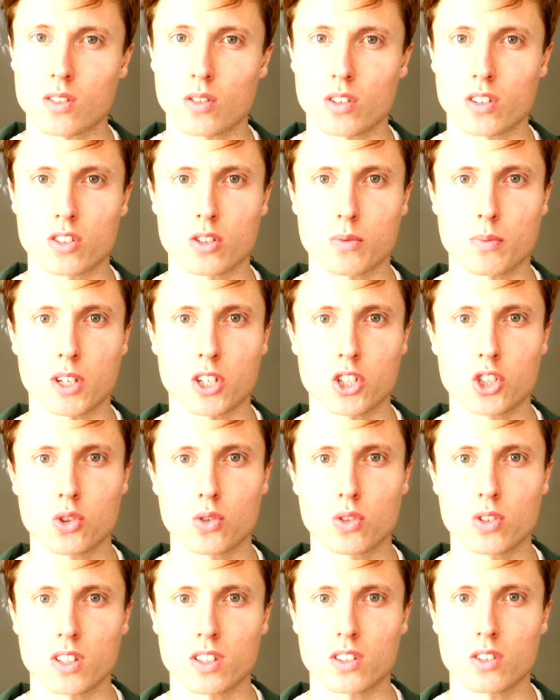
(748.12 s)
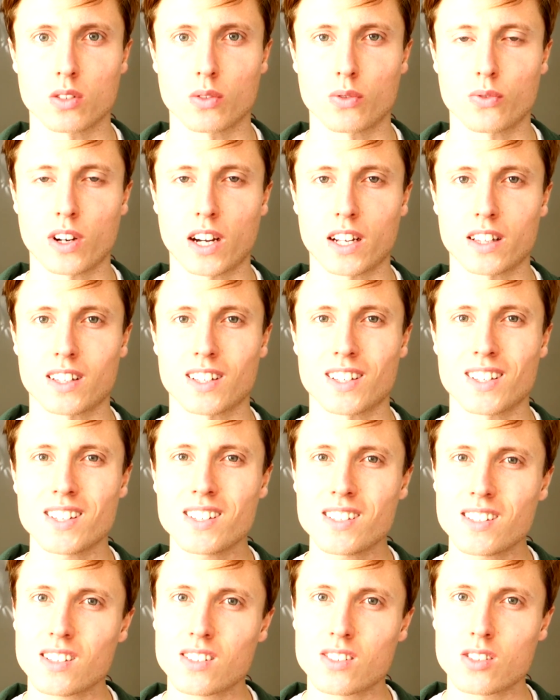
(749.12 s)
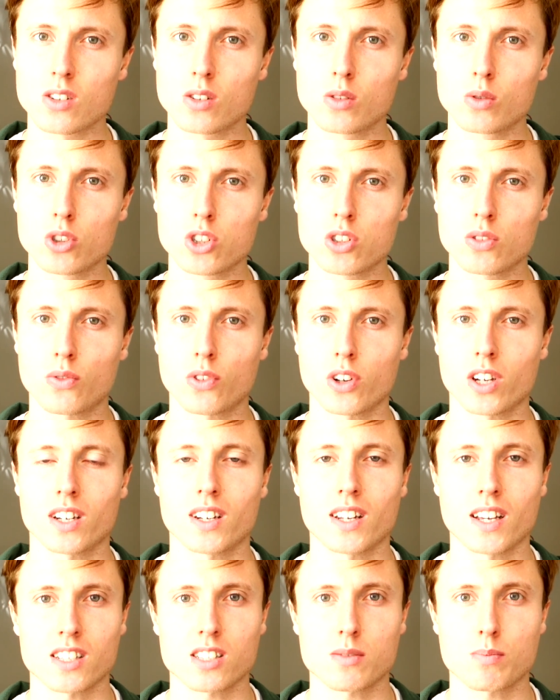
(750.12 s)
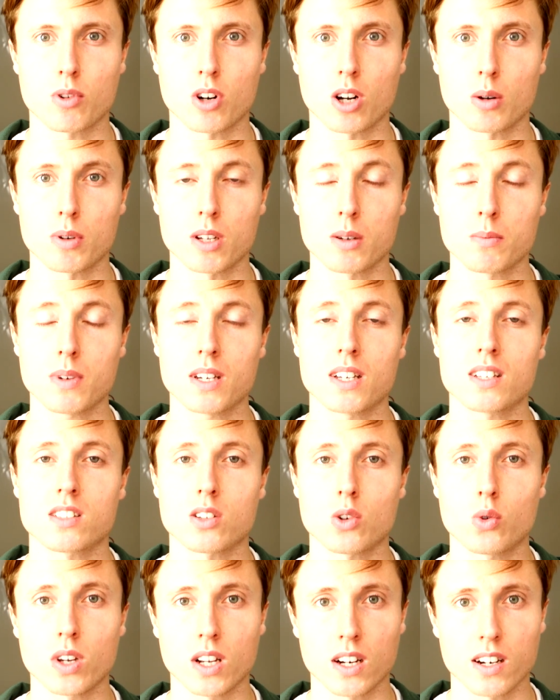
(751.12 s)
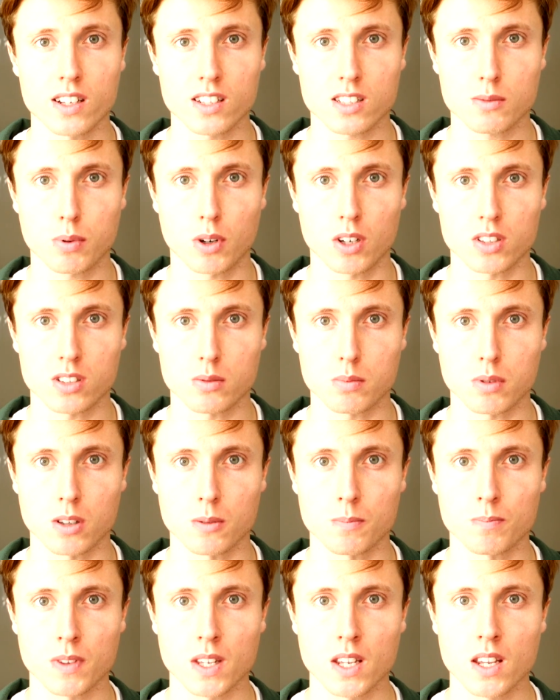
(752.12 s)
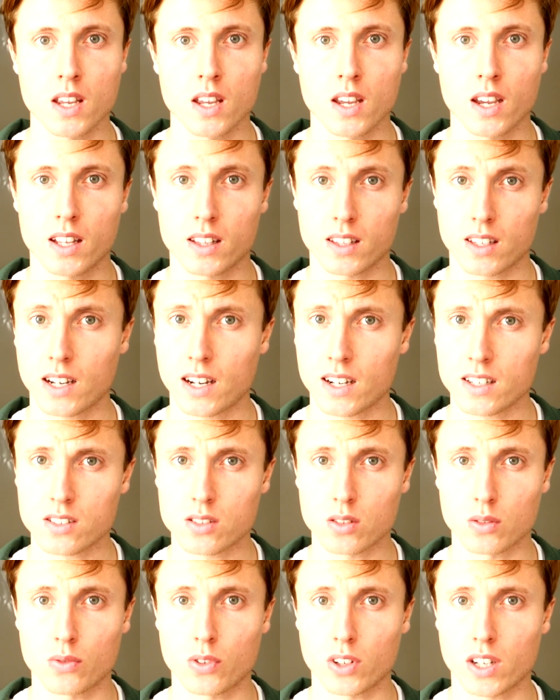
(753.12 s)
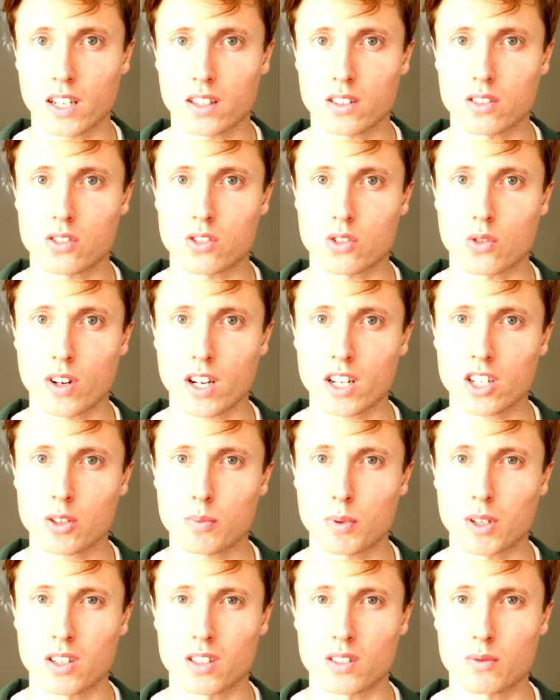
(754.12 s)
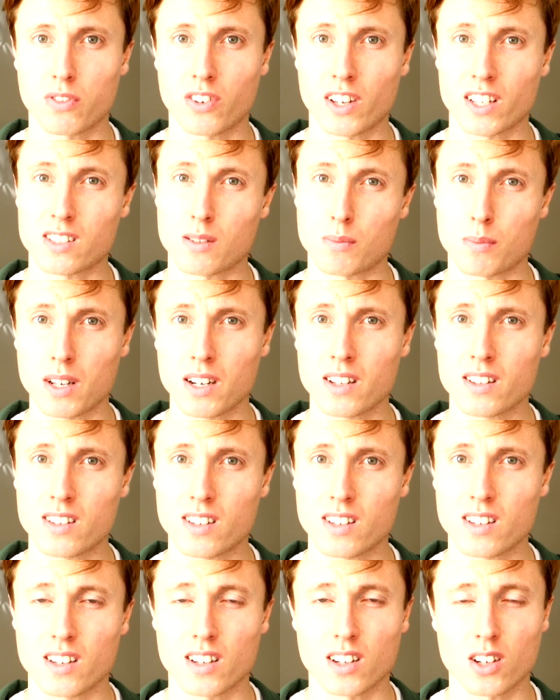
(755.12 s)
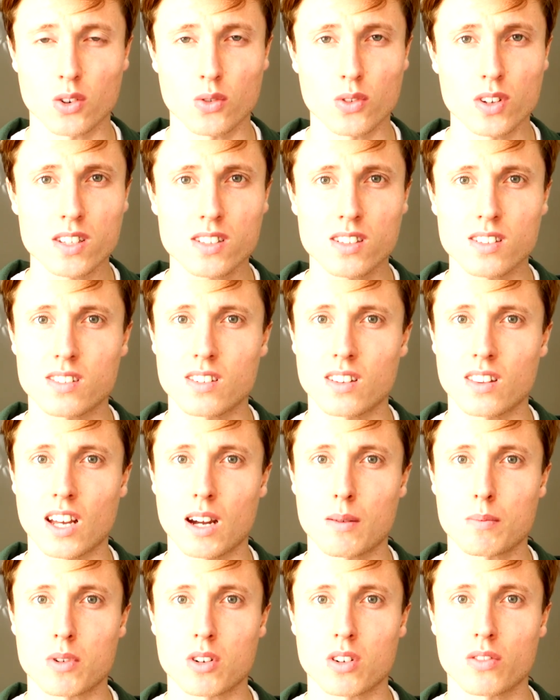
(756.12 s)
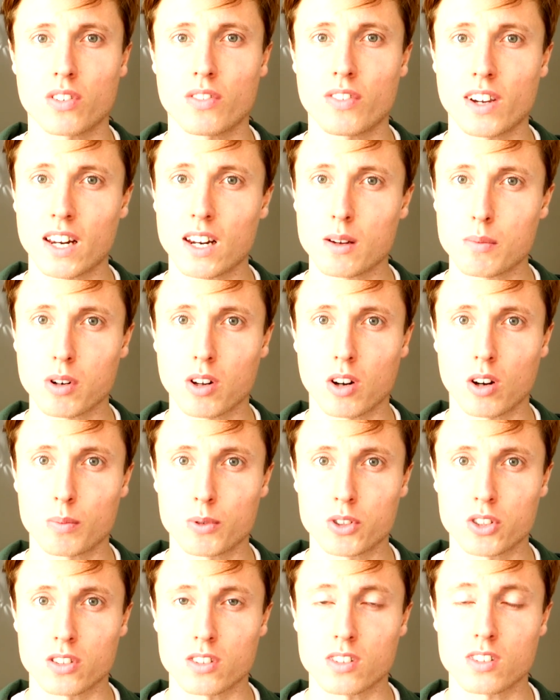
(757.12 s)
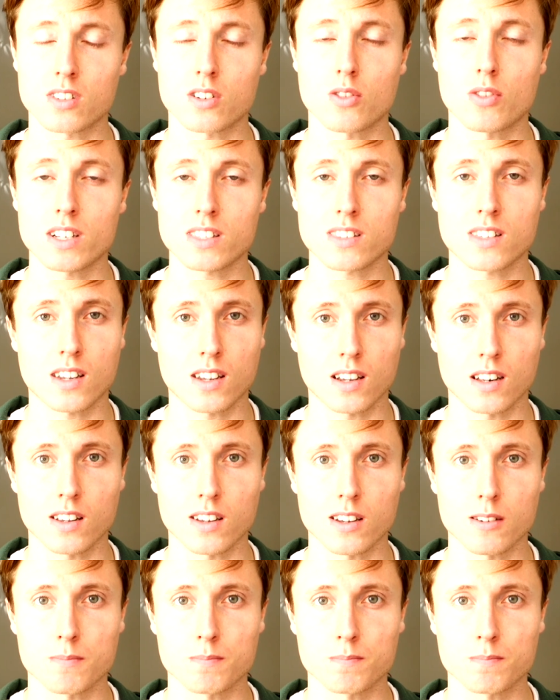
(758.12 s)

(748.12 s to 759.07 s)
in order to make sure that you'll find the easiest solution for your next problem as quickly as possible. And guys, don't forget to stretch, because flexibility increases the number of available options drastically.